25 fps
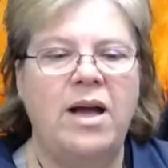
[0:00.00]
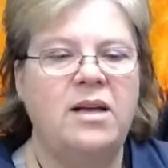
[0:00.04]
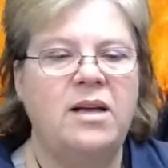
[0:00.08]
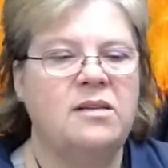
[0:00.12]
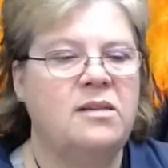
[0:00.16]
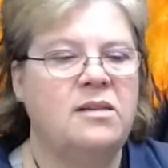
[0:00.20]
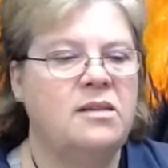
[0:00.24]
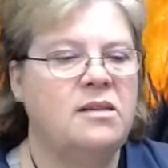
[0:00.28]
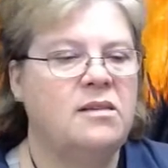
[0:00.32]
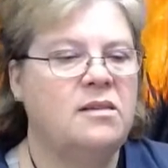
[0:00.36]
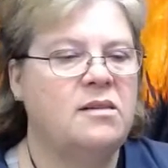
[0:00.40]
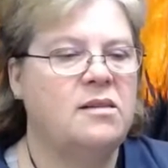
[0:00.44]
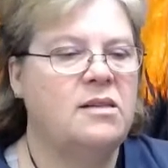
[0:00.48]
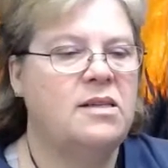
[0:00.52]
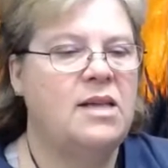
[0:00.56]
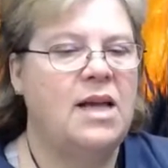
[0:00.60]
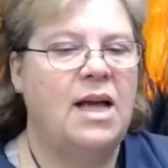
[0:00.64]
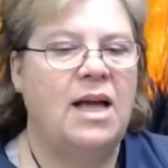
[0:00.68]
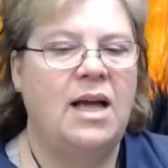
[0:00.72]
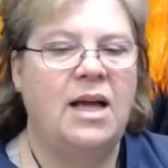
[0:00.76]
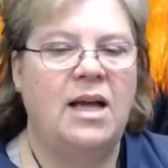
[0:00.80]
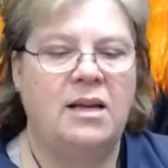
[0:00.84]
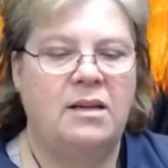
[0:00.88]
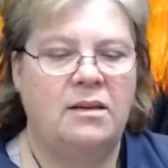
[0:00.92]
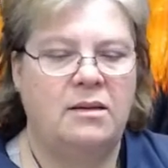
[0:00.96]
is this
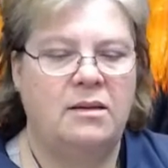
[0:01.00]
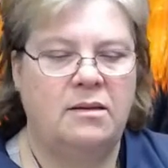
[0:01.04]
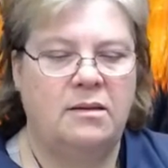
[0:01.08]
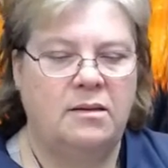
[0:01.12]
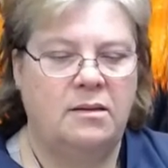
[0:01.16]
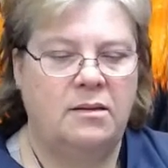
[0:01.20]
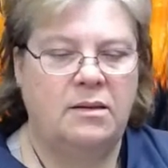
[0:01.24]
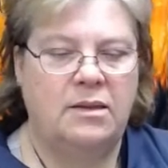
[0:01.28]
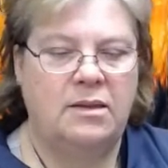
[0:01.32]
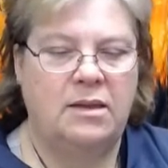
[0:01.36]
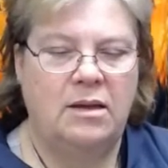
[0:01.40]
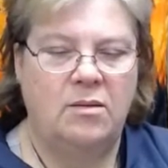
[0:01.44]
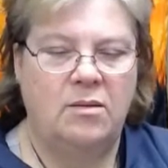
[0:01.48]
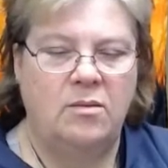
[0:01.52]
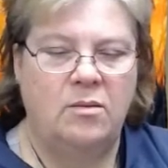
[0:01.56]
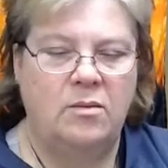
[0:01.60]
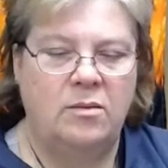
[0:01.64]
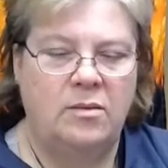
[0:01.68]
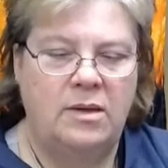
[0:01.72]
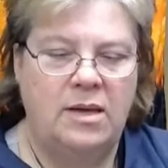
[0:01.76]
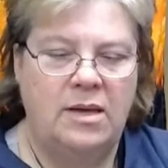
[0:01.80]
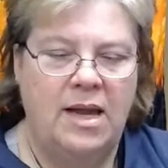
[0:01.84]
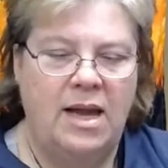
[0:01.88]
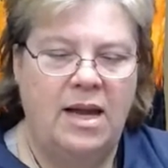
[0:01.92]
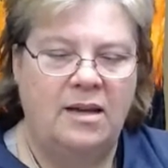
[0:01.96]
not? No,
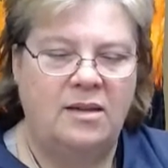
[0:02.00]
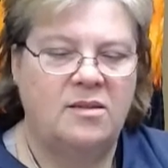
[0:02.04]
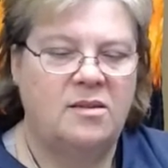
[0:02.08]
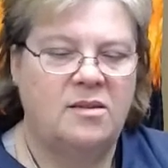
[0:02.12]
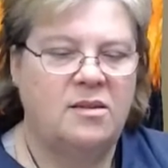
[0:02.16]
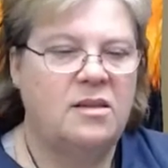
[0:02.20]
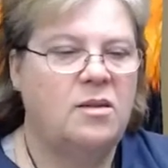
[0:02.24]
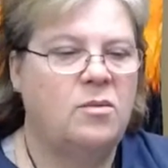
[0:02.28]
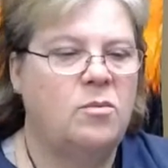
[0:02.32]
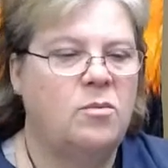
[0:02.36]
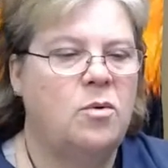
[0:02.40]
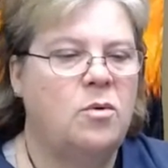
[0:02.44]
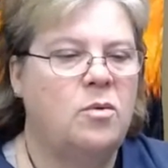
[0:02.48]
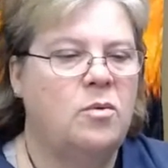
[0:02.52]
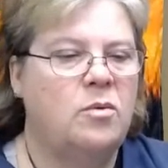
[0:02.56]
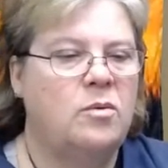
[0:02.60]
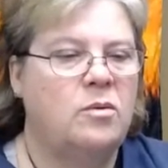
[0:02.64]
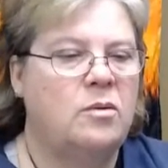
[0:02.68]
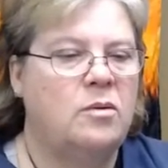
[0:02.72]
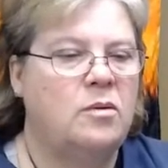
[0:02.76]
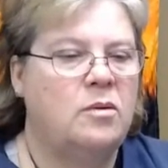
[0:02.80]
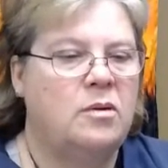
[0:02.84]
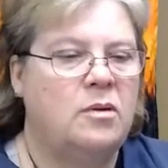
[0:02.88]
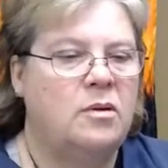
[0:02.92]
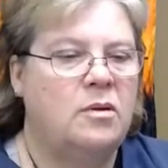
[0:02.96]
next. It won't.
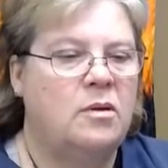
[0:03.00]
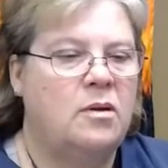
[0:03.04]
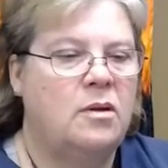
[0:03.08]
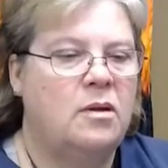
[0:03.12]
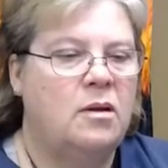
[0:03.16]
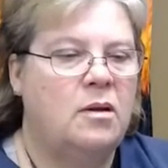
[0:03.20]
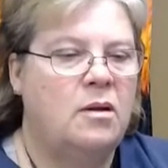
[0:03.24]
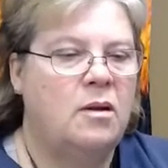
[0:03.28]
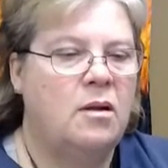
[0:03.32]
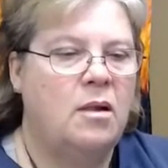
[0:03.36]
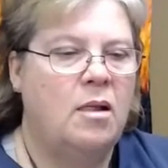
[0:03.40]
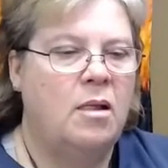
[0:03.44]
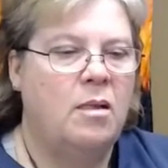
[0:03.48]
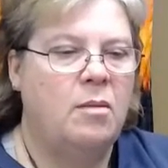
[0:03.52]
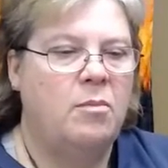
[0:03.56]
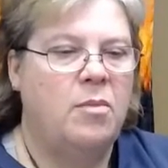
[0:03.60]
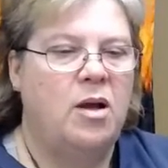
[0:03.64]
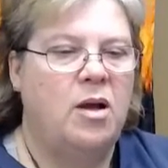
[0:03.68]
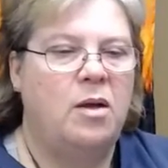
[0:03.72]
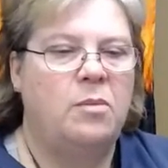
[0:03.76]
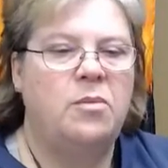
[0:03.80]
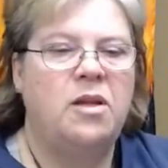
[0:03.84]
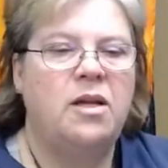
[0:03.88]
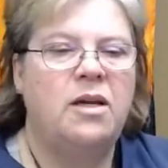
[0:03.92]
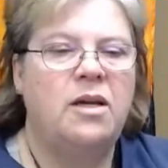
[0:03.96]

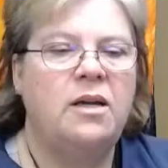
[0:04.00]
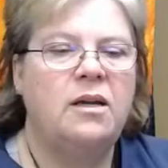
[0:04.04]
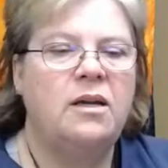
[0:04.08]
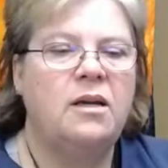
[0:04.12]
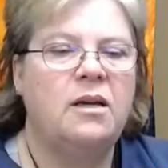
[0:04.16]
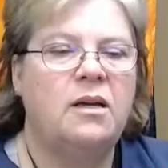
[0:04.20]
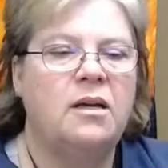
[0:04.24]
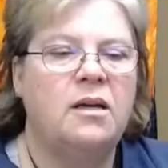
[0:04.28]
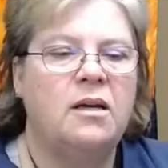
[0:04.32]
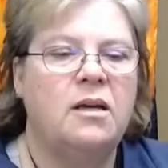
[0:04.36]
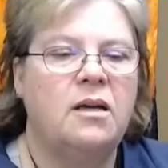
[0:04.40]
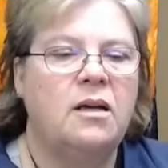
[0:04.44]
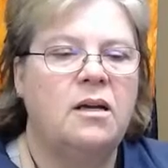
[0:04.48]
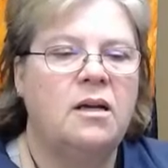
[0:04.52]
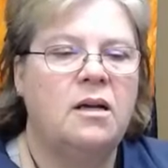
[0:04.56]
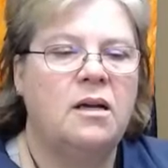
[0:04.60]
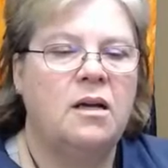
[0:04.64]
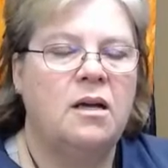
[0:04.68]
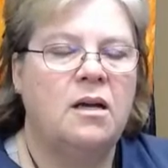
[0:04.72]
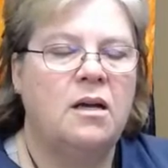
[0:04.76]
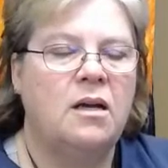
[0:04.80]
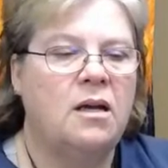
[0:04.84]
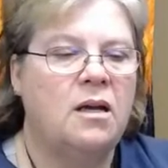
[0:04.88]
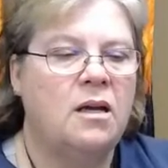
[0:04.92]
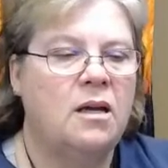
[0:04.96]
Public.
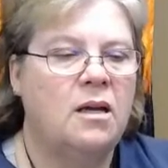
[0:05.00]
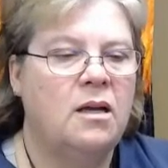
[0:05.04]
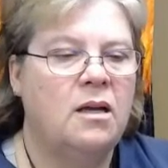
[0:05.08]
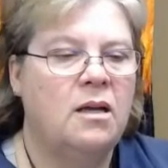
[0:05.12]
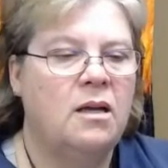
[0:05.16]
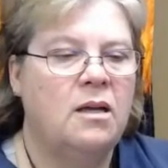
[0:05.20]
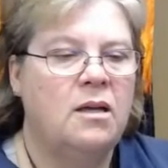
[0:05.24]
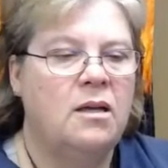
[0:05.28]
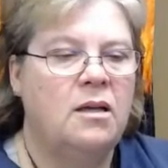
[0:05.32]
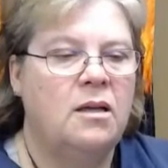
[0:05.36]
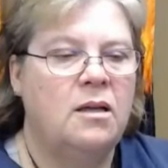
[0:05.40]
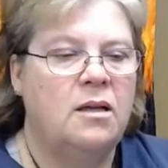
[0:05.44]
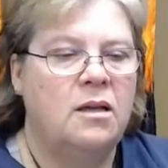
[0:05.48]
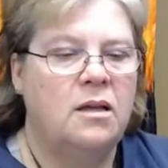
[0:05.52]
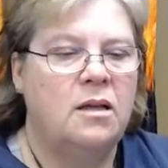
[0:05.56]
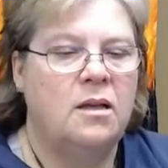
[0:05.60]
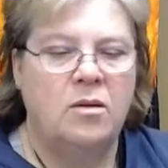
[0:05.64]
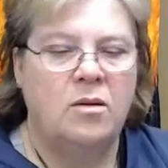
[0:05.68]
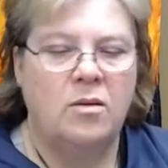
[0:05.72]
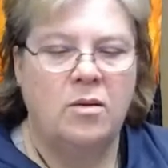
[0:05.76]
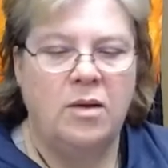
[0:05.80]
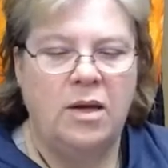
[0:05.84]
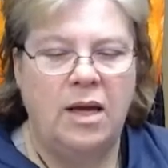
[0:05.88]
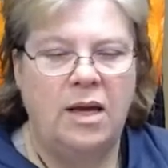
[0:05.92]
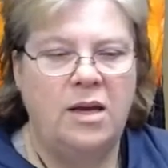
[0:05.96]

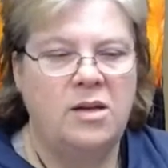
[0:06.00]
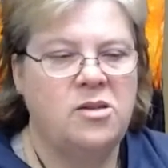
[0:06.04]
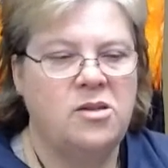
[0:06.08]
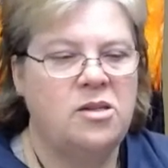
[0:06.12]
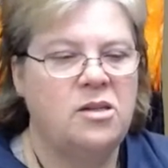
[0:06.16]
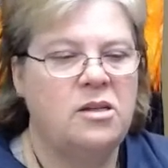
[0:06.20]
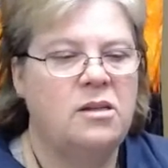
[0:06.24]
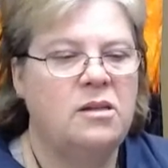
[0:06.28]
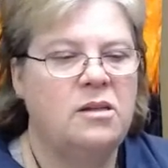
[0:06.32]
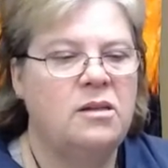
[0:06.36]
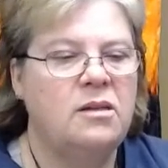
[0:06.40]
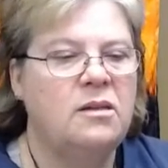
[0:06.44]
Location.